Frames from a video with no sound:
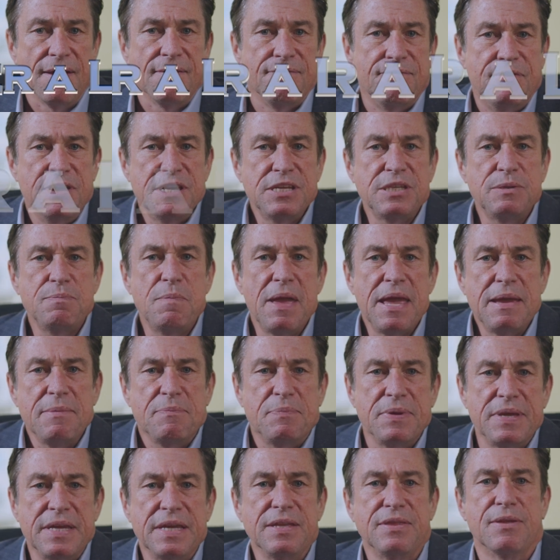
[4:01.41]
This may
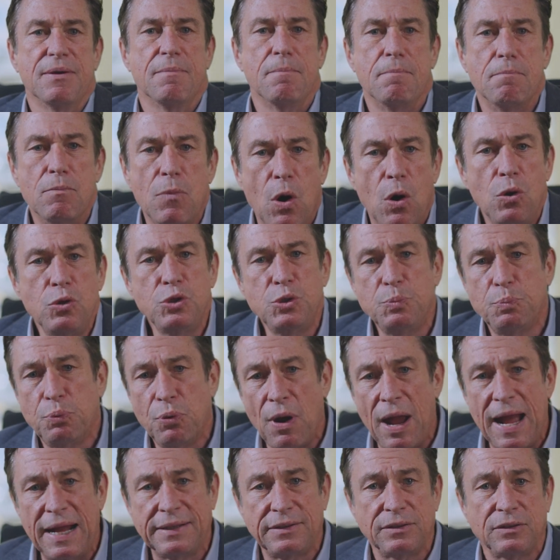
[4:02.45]
be the most
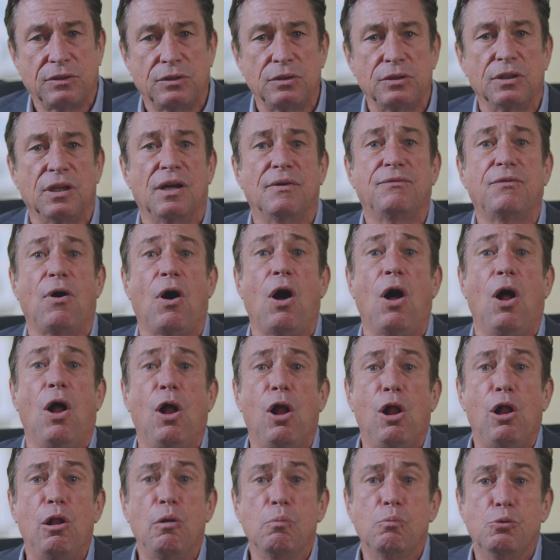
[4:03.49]
practical of
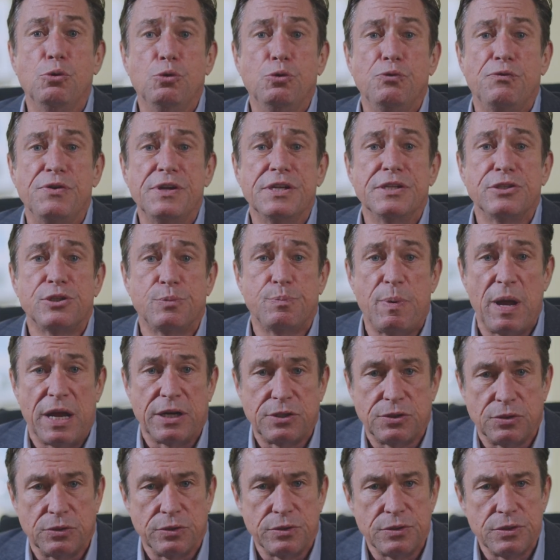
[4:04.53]
all move-in
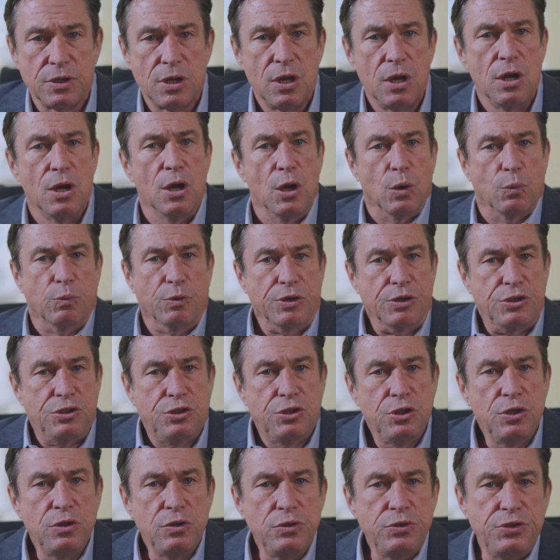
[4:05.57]
specials.
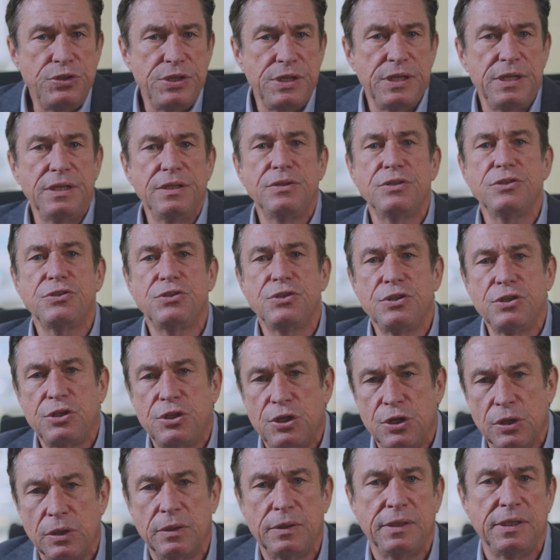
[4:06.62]
Reducing the
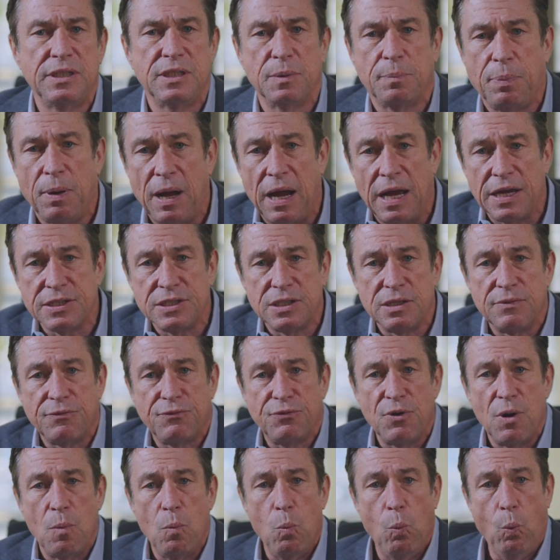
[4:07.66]
security deposit
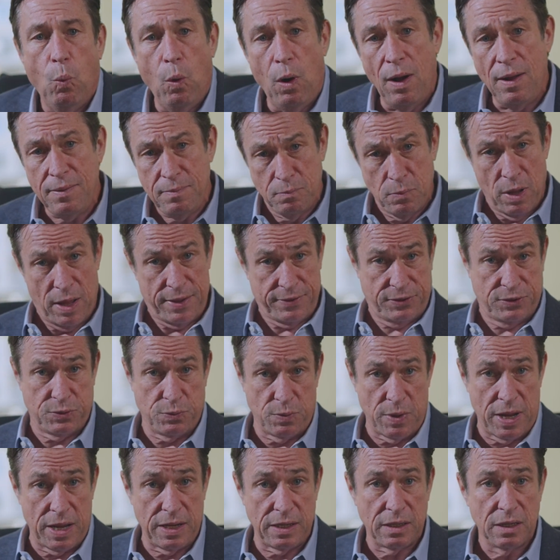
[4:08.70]
from 1 month's
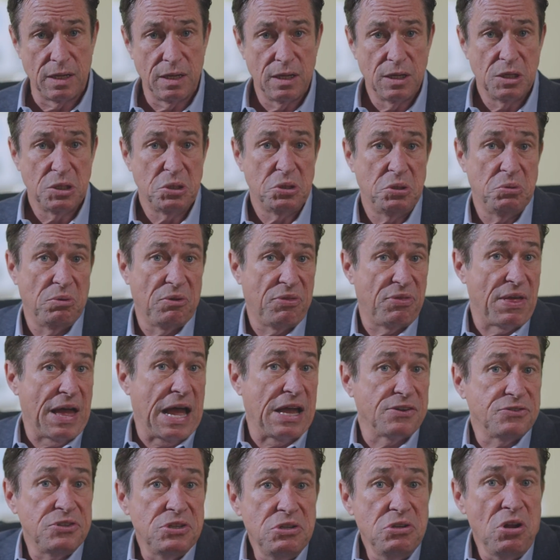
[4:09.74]
rent to
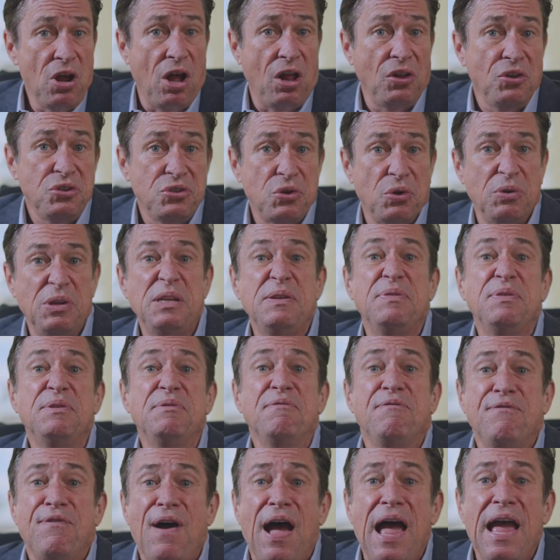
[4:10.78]
$1,000 or
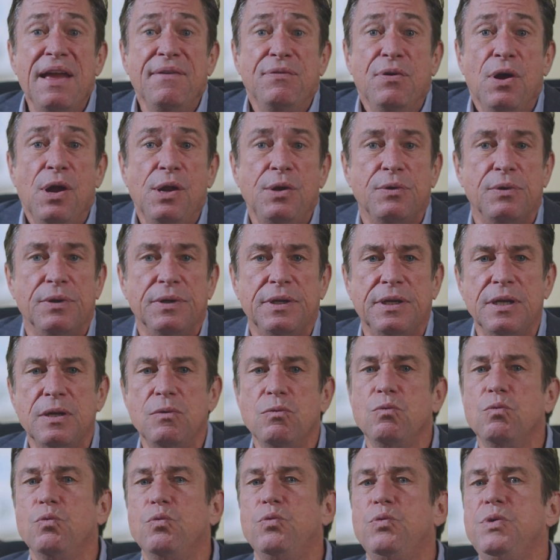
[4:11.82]
even $500
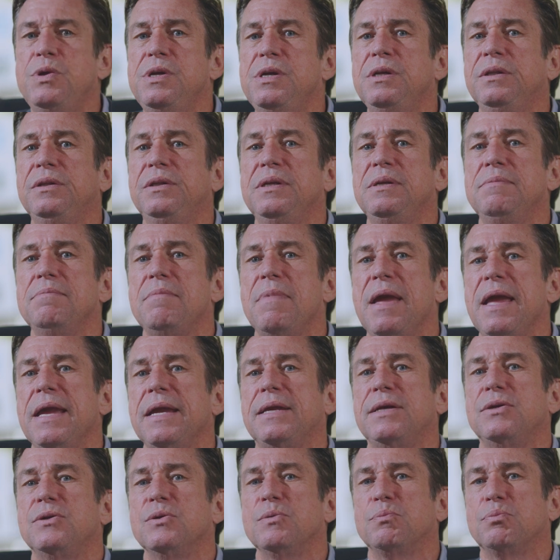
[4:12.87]
can really
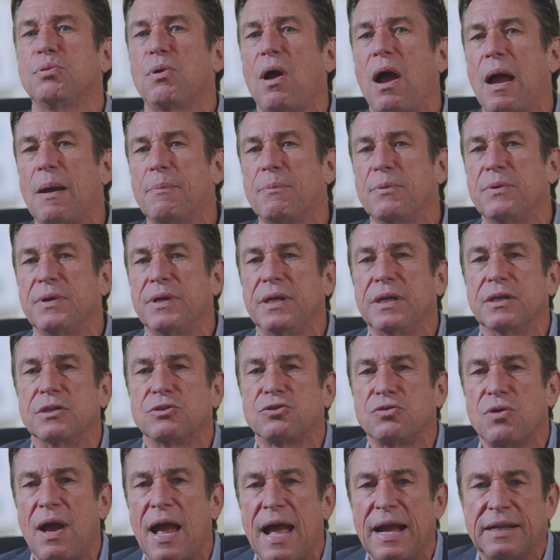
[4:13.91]
make your property
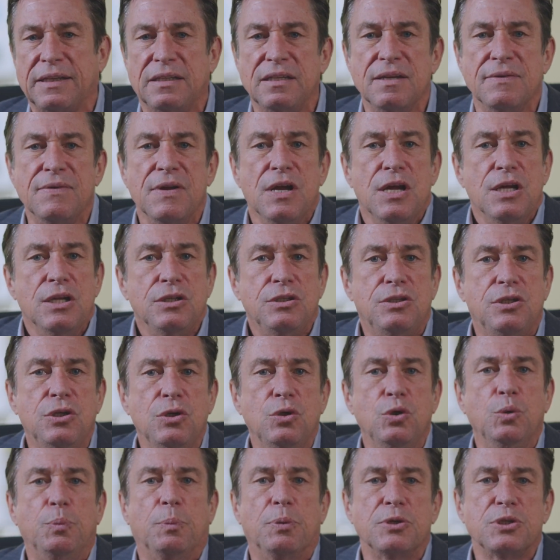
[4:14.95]
attractive
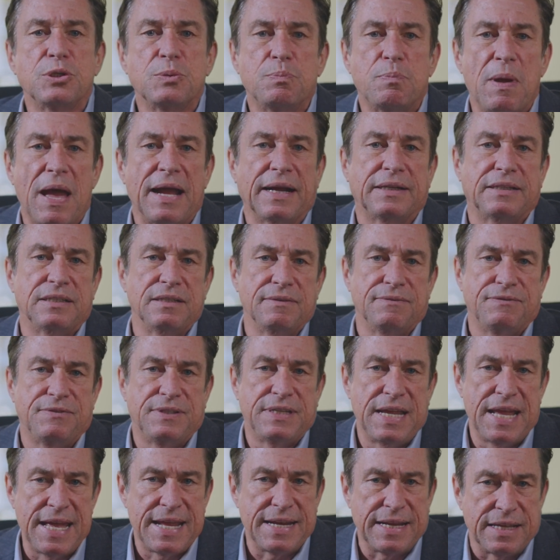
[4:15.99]
to prospective
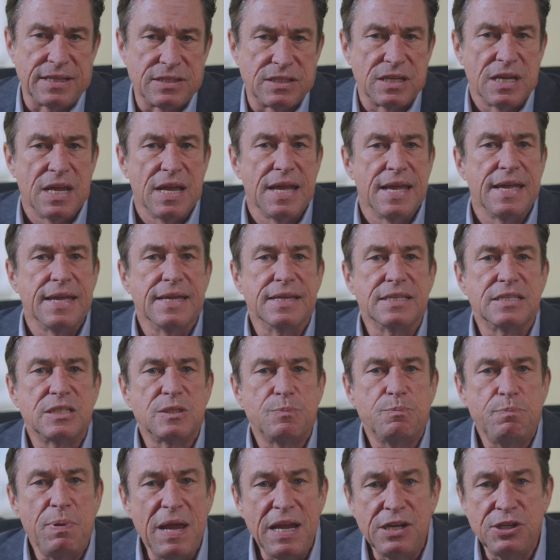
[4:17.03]
tenants,
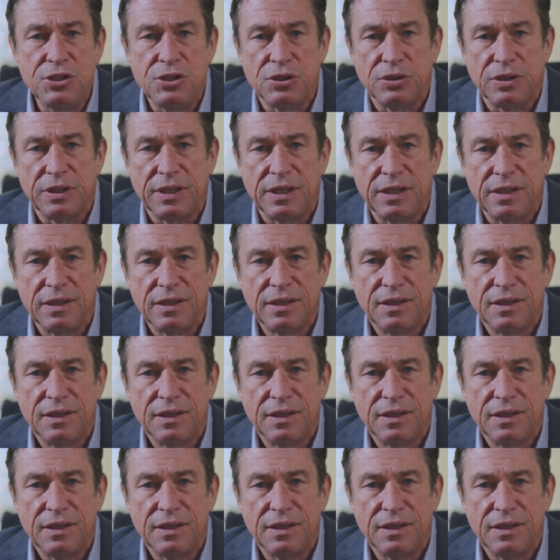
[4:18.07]
especially